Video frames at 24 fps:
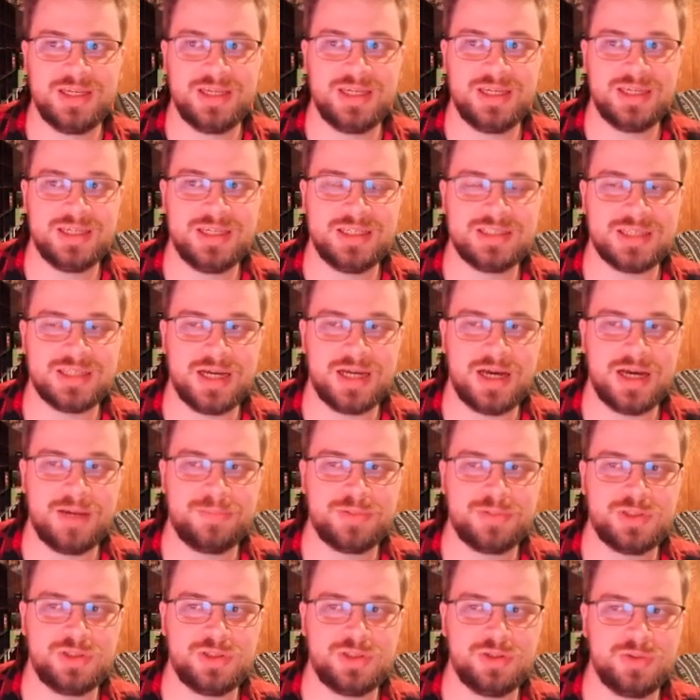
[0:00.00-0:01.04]
is
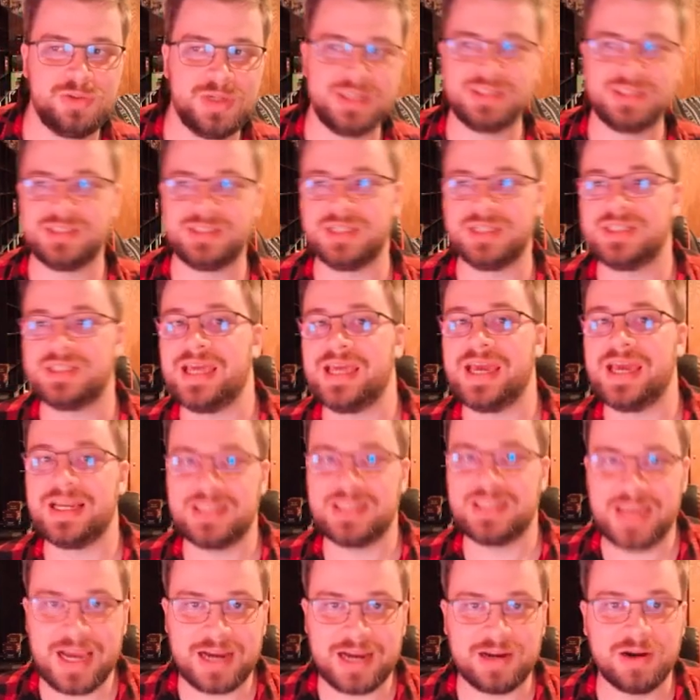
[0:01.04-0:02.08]
up to a 6k
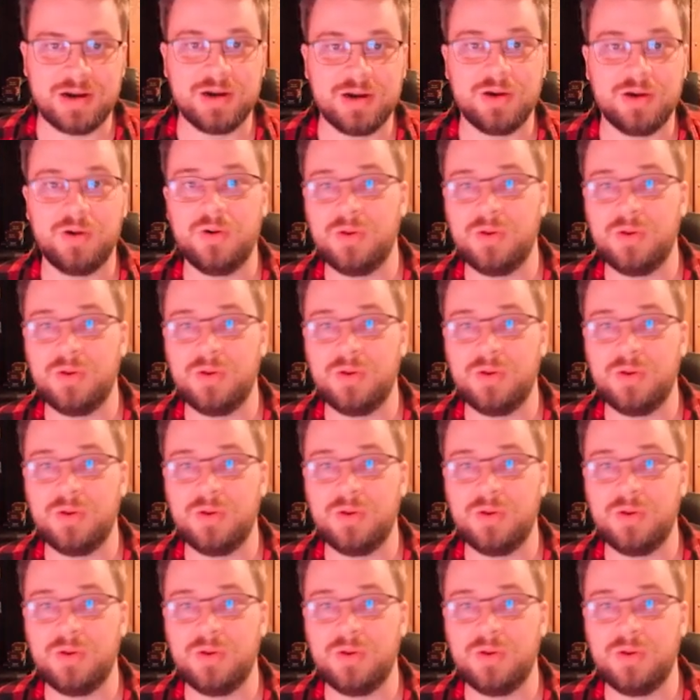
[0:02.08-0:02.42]
attacker.